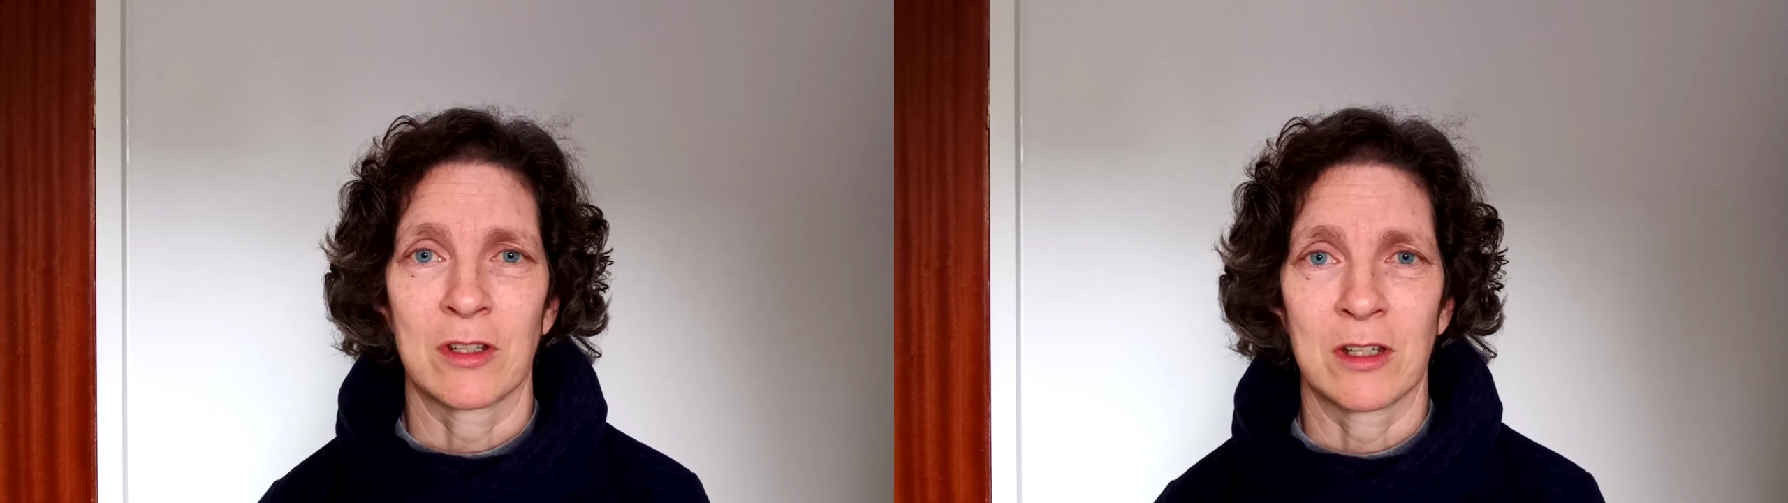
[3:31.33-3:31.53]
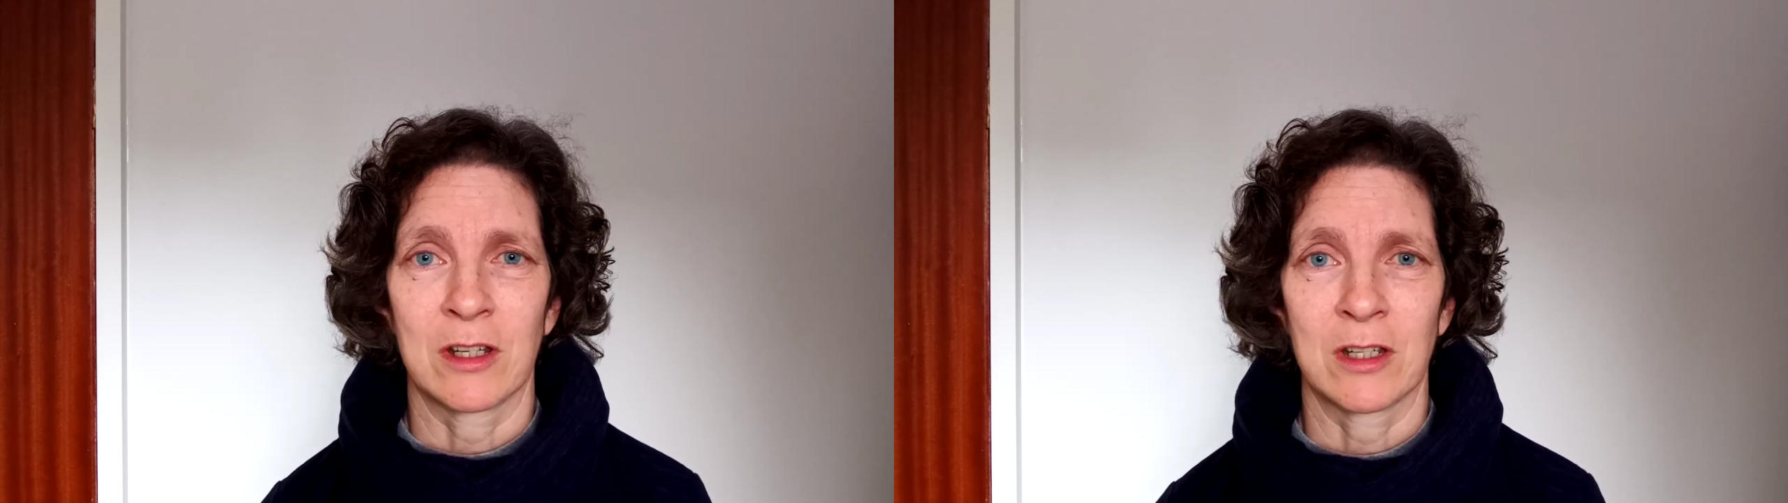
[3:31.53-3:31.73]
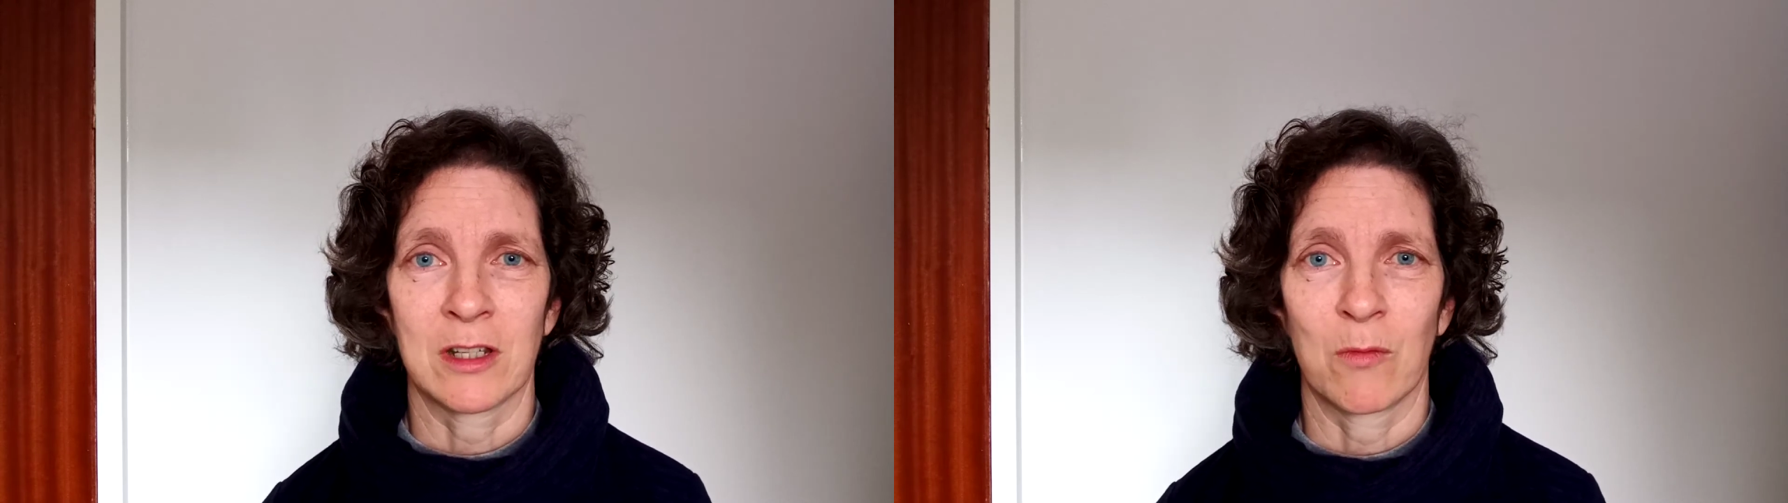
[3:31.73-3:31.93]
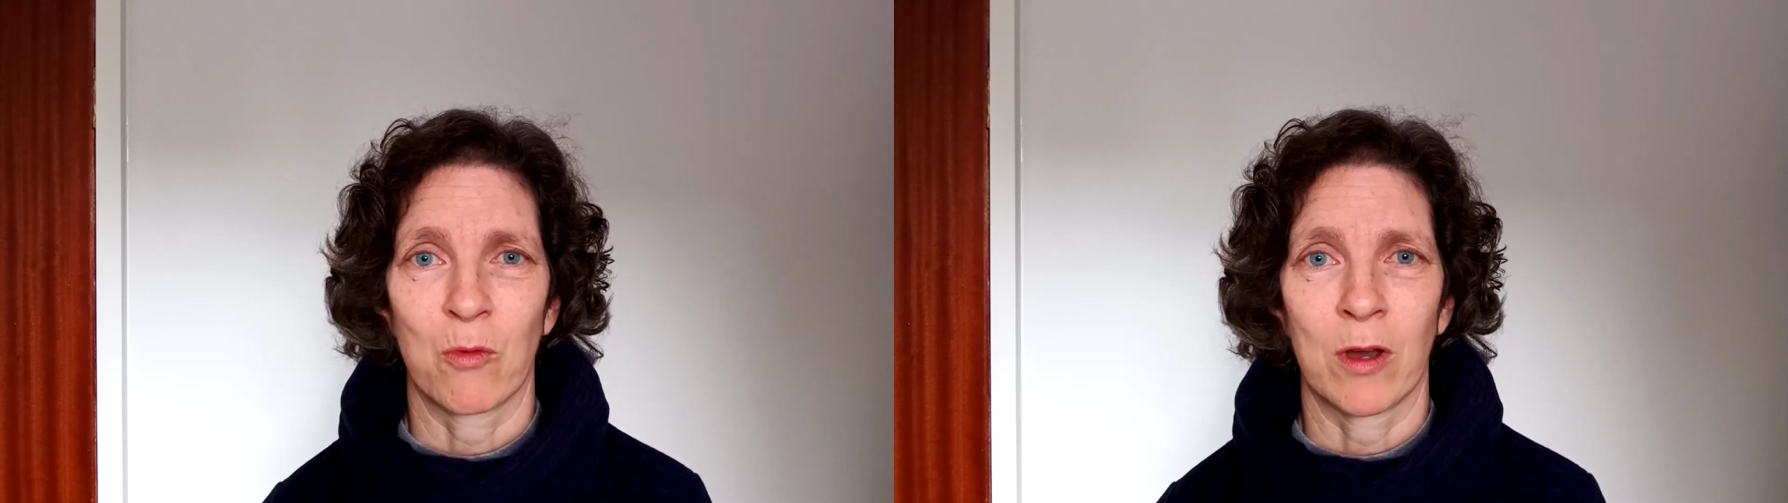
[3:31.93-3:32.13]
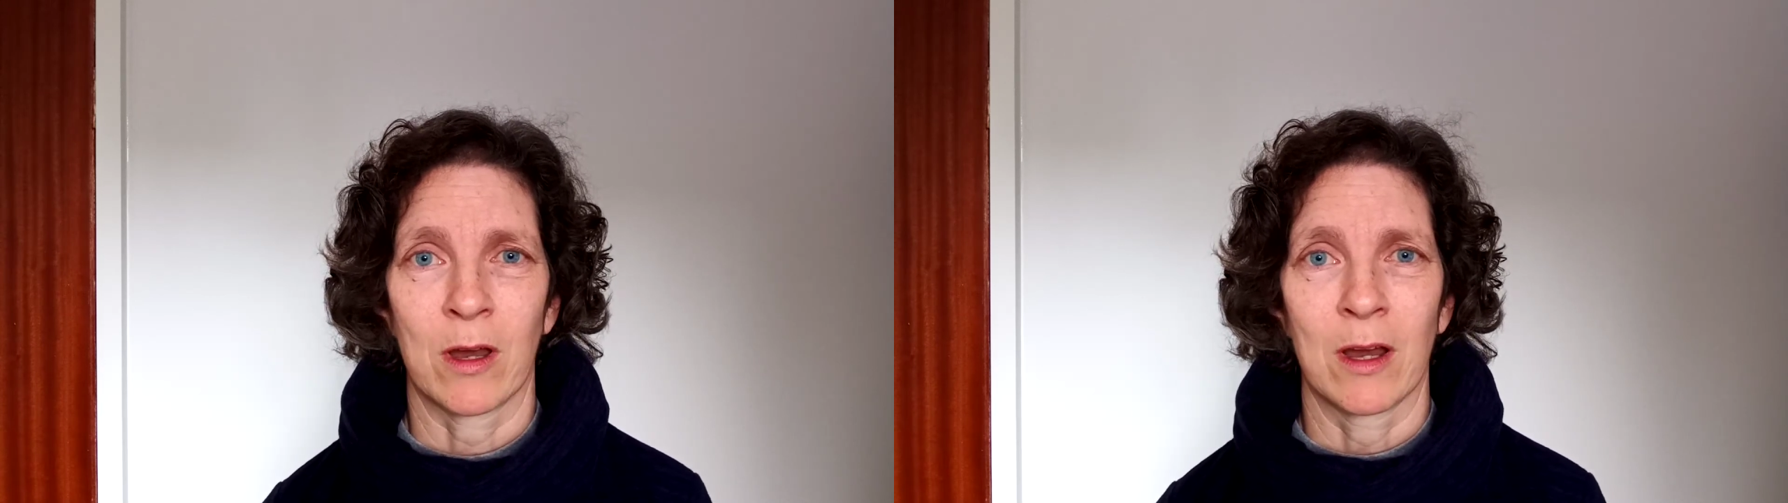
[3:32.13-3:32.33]
sitting
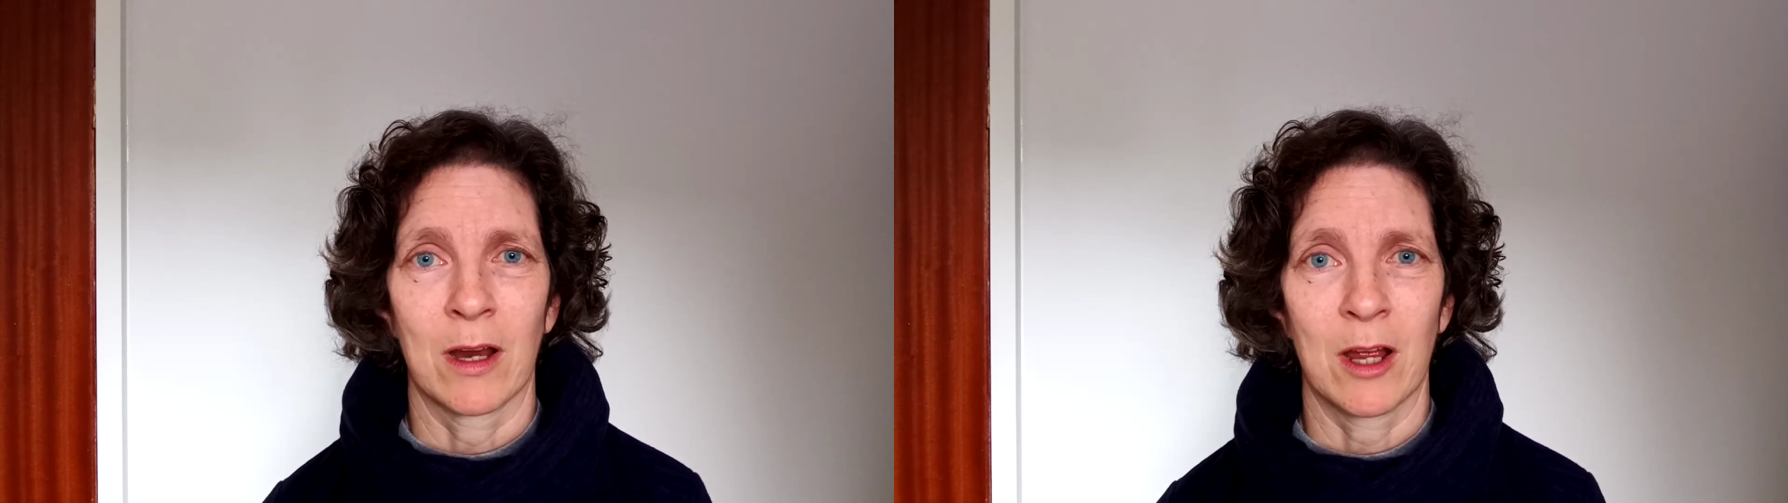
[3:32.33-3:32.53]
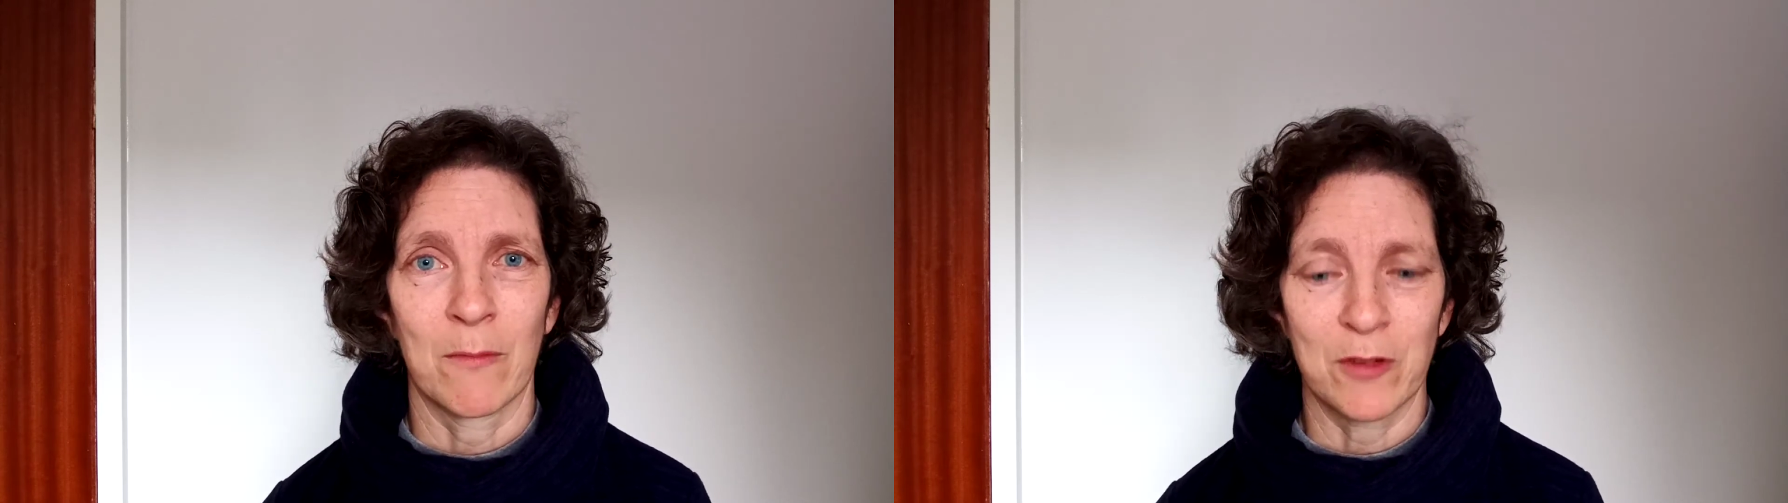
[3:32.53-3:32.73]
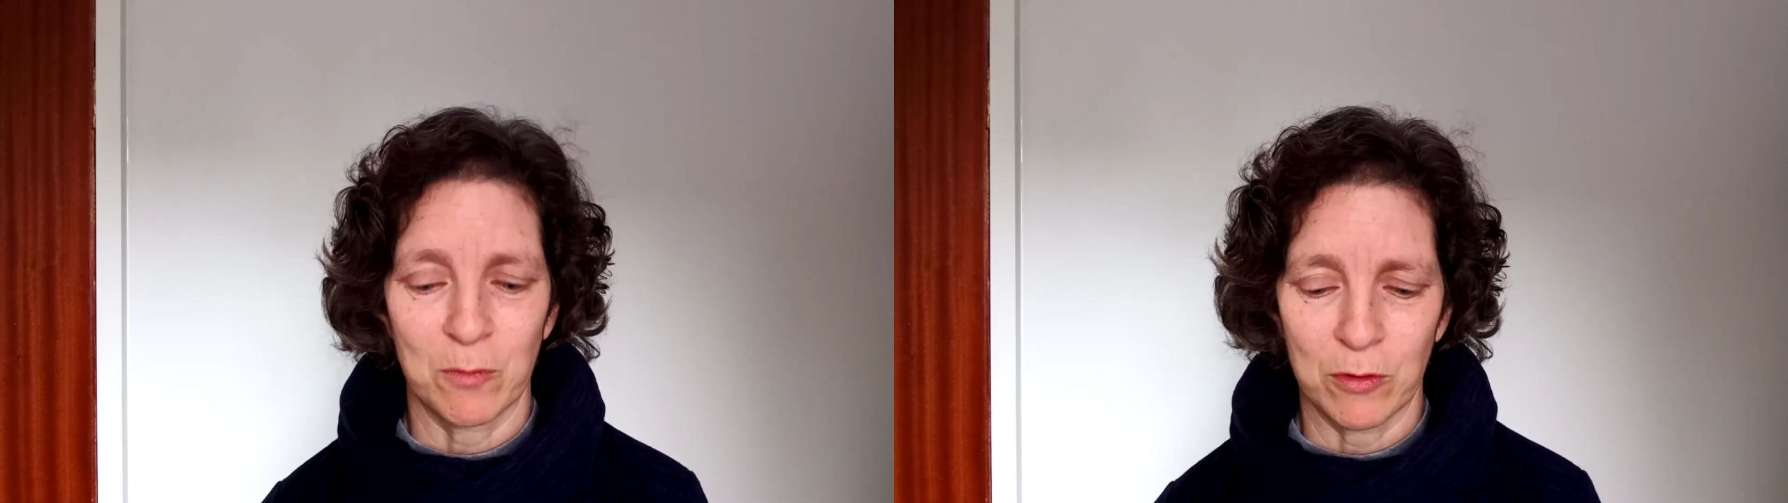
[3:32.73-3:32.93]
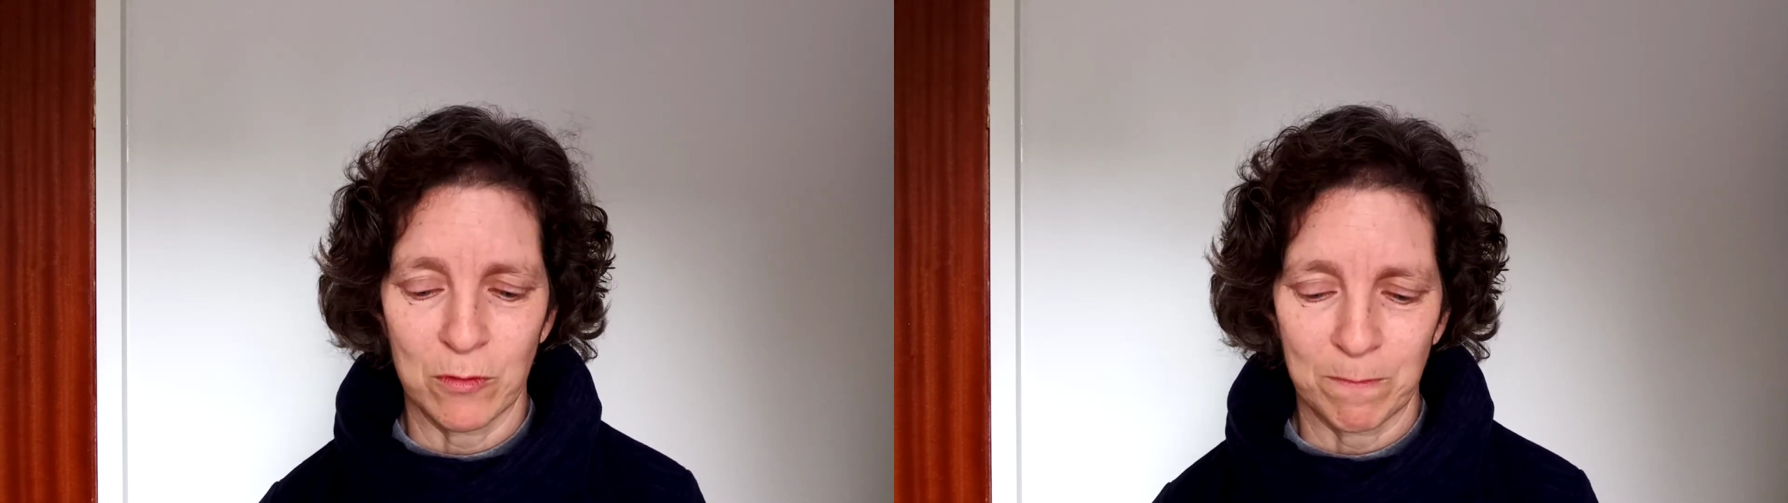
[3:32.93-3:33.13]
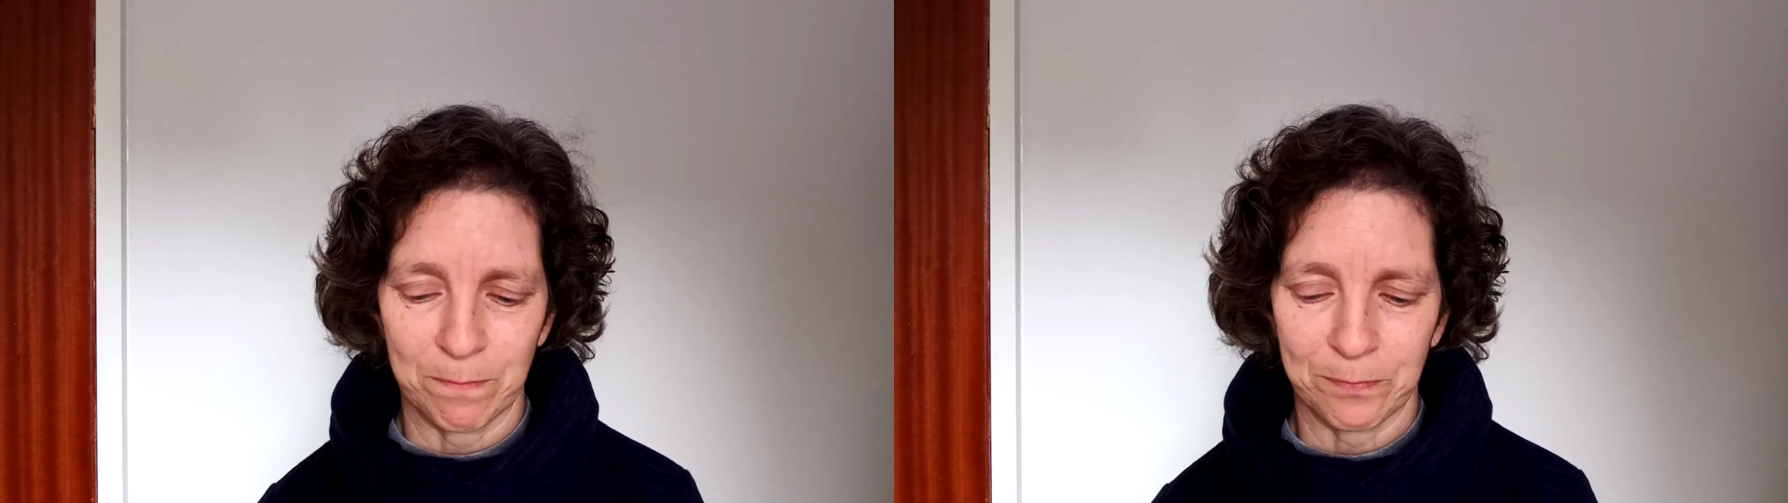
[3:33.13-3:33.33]
somewhere comfortable.